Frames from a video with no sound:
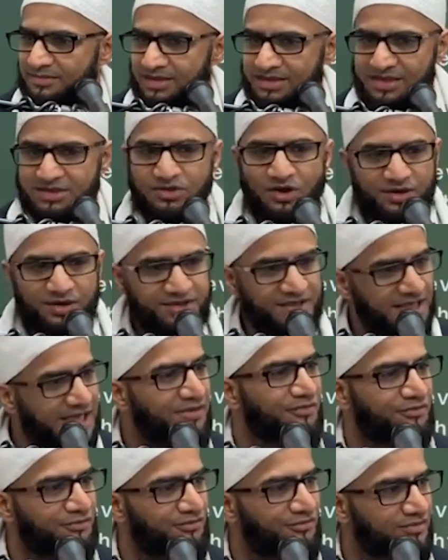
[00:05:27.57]
This is not an
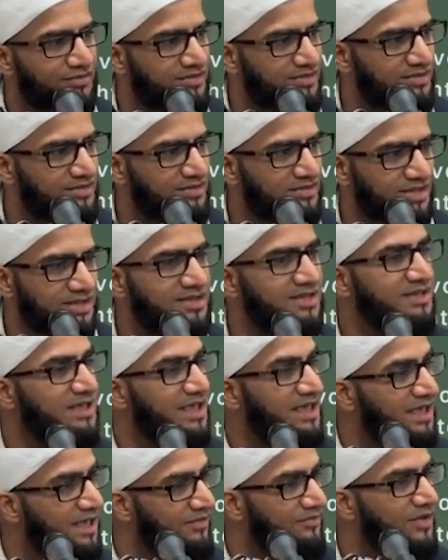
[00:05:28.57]
if, this is
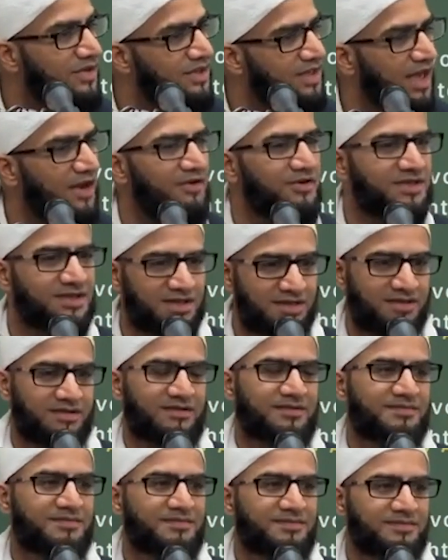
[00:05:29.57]
a given,
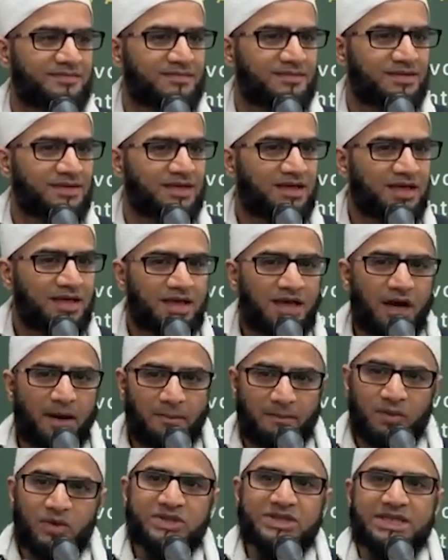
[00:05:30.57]
guaranteed. A
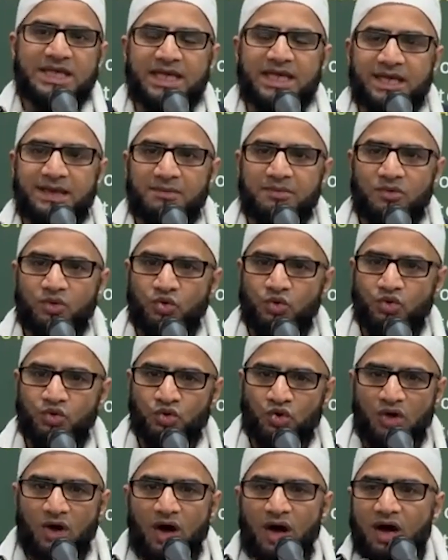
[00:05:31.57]
Muslim who
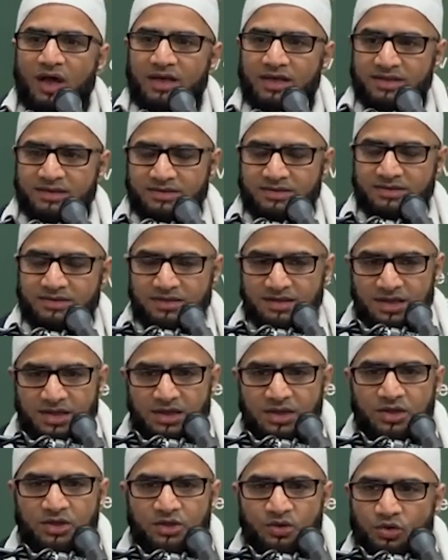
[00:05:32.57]
yukhalit,
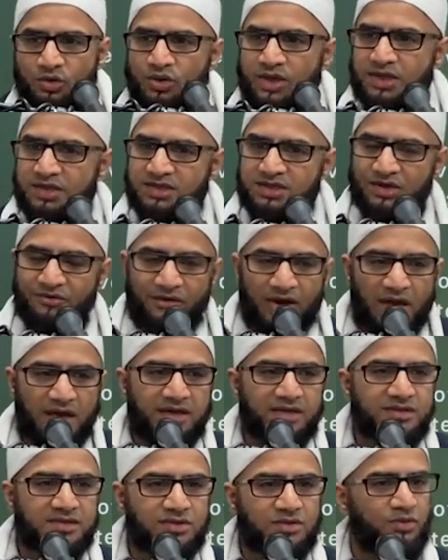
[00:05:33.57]
who
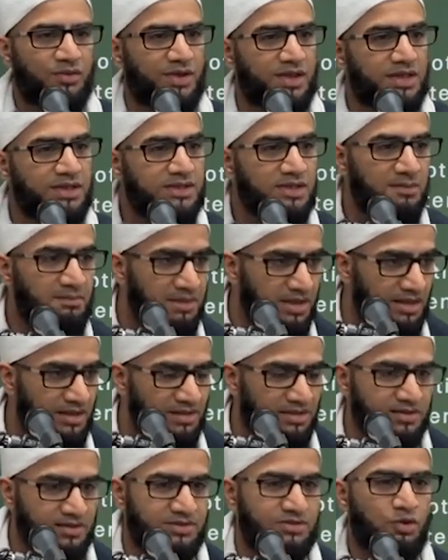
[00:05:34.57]
interacts, who
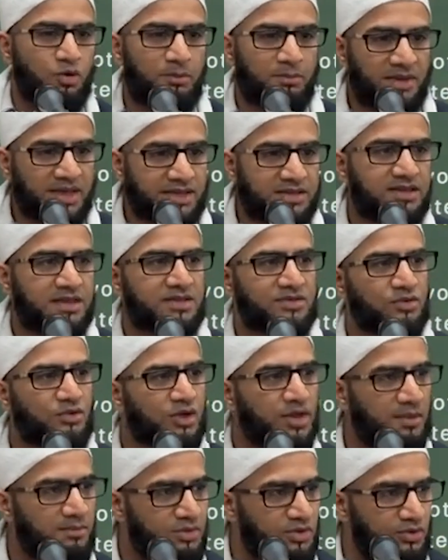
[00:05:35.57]
intermingles, who mixes,
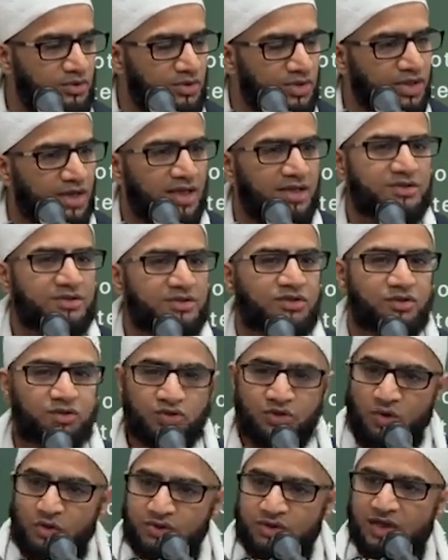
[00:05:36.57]
who communicates, who
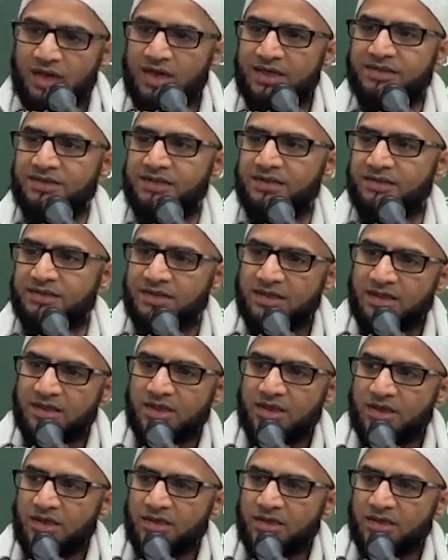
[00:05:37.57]
socializes,